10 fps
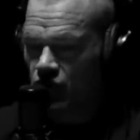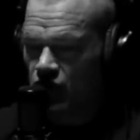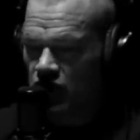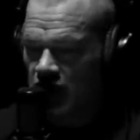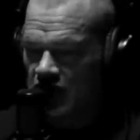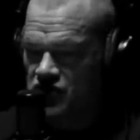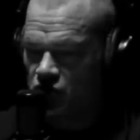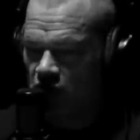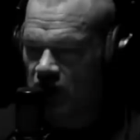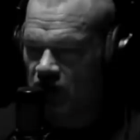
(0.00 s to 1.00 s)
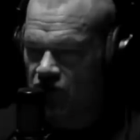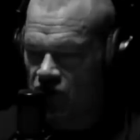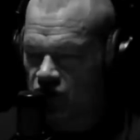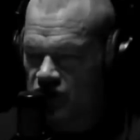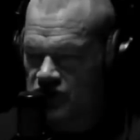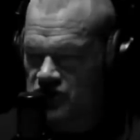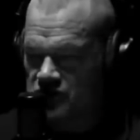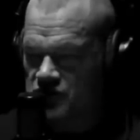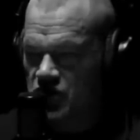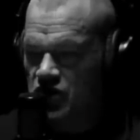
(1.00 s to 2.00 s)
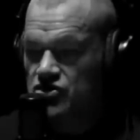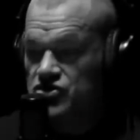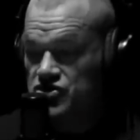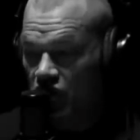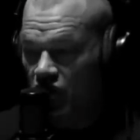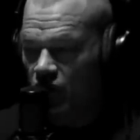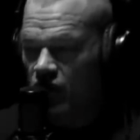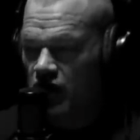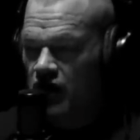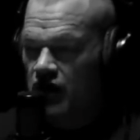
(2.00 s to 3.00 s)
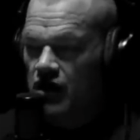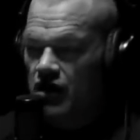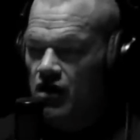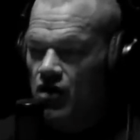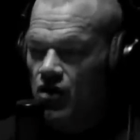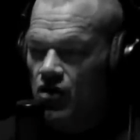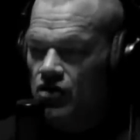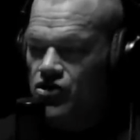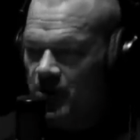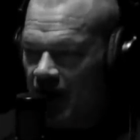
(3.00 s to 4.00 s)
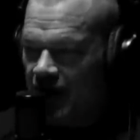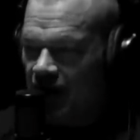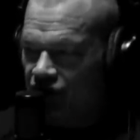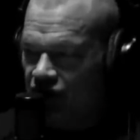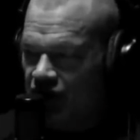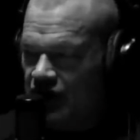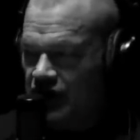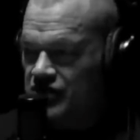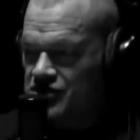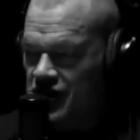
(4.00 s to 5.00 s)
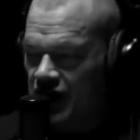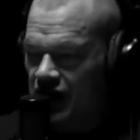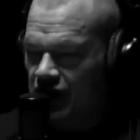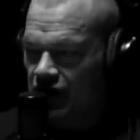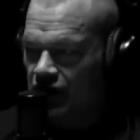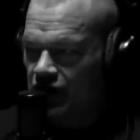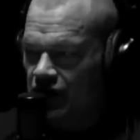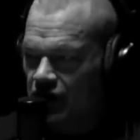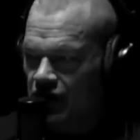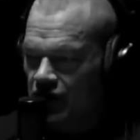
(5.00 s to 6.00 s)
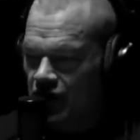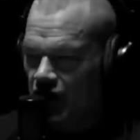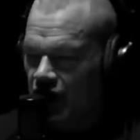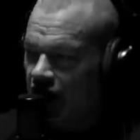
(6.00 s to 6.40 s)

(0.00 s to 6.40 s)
realize the weight of your criticisms. So you might not think saying, uh,